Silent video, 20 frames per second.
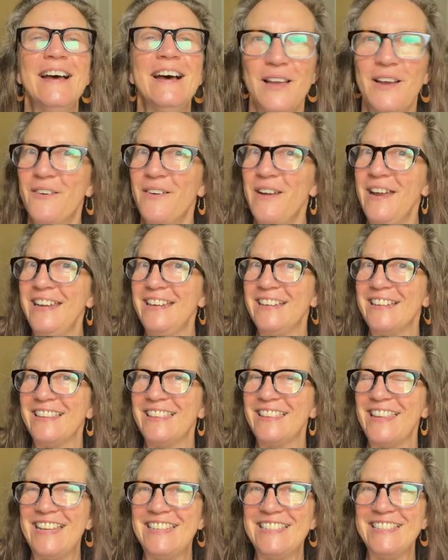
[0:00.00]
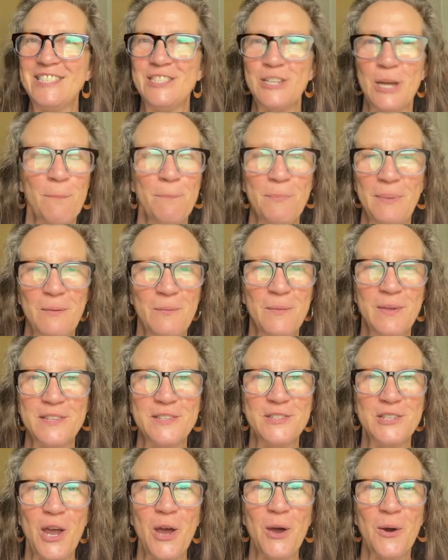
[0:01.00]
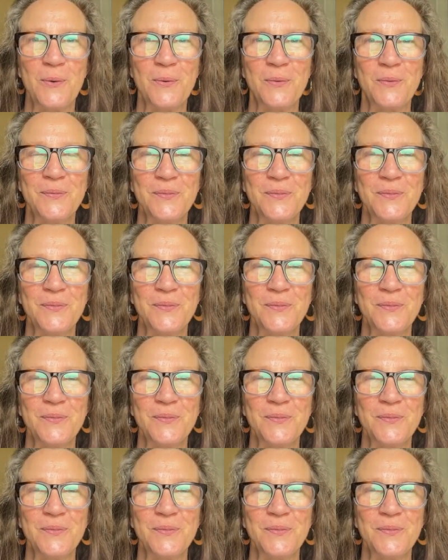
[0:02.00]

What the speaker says: All right, let's jump in with Jo.